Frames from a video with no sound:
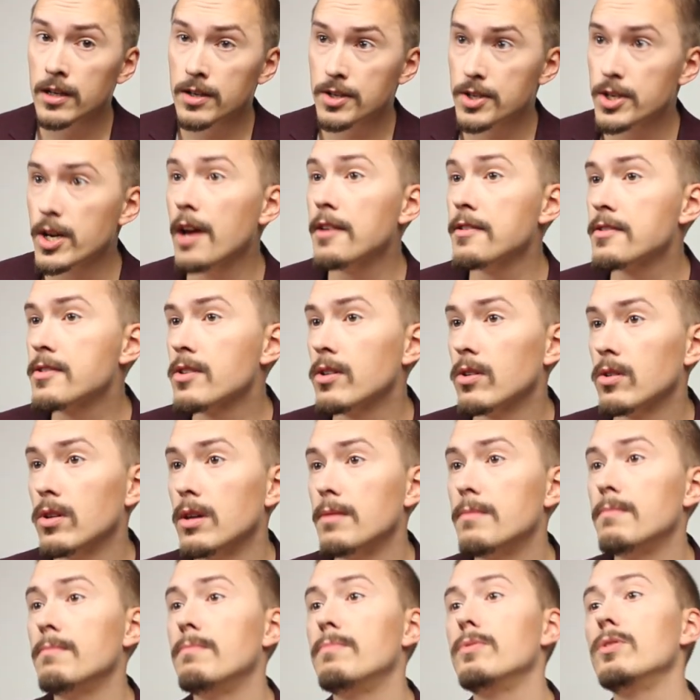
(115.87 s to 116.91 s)
gentle
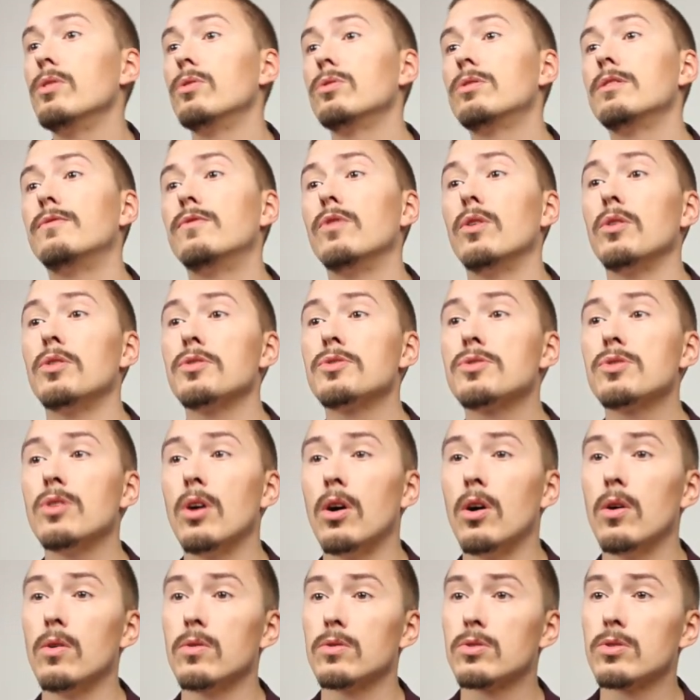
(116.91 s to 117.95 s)
and beautiful
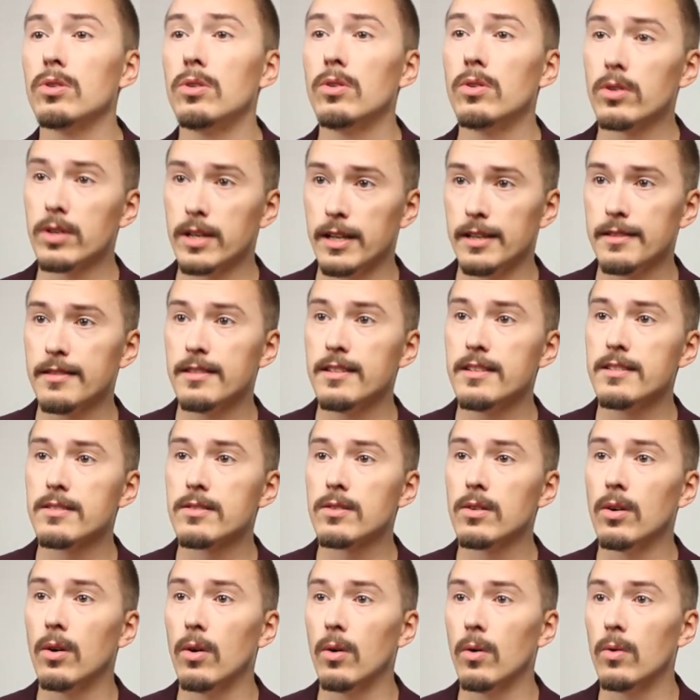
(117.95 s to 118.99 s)
soul to look at this
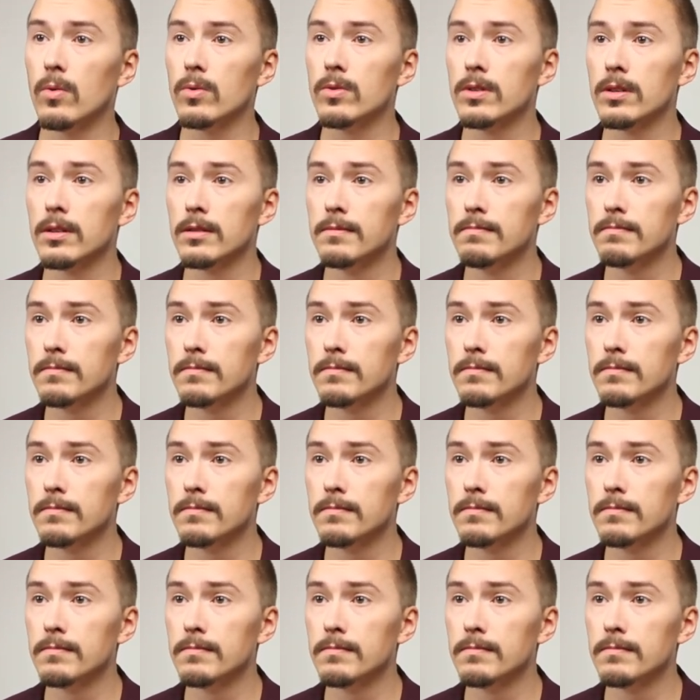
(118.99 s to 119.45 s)
code.